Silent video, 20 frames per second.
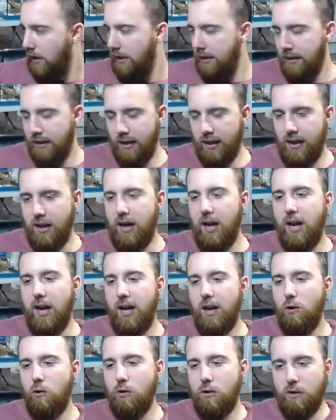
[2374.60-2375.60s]

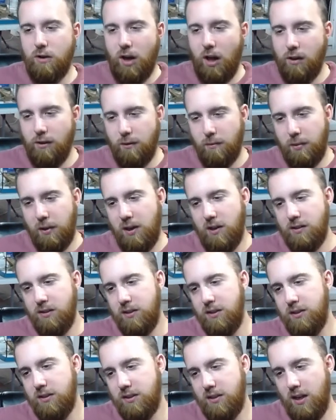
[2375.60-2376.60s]
I ordered other plants
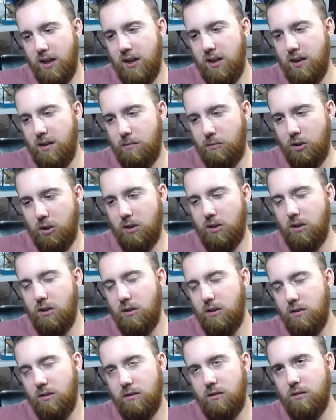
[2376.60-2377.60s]
instead. I'm
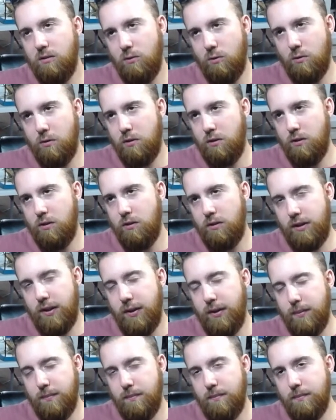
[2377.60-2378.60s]
gonna order
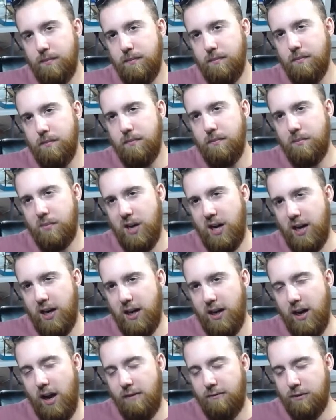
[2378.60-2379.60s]
them
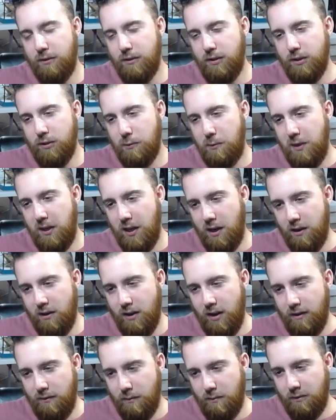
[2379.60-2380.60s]
probably after this weekend. I'll
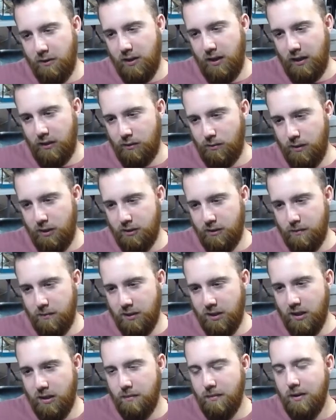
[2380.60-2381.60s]
have them for next week
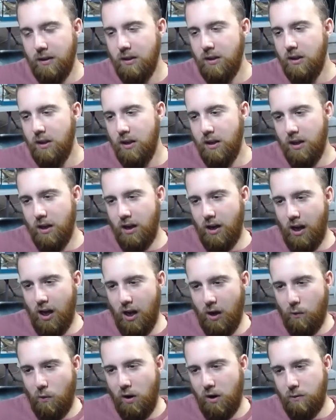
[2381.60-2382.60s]
sometime.
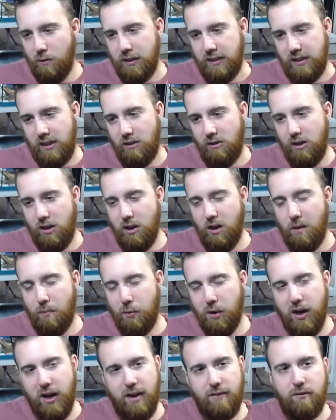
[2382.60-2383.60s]
Uh, water wisteria, I'll
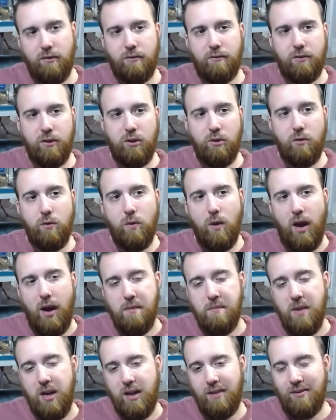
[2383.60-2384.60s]
probably have a few. I
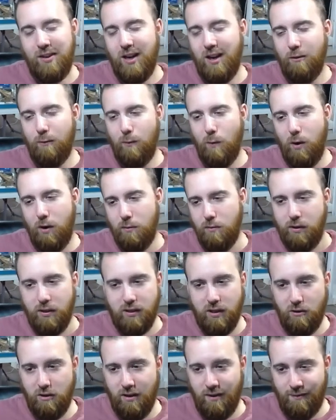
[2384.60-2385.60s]
may even have water
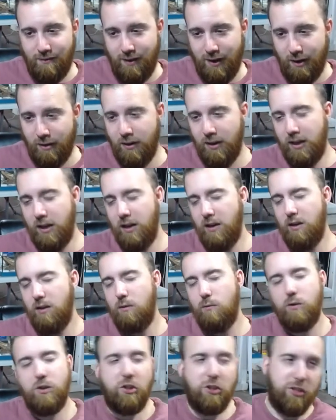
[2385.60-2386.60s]
wisteria variegated,
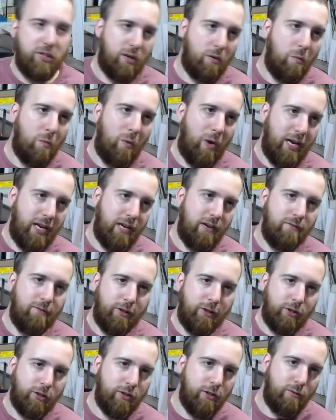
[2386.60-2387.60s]
which is a white
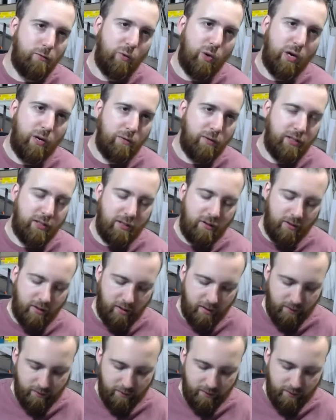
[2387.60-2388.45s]
version of water wisteria,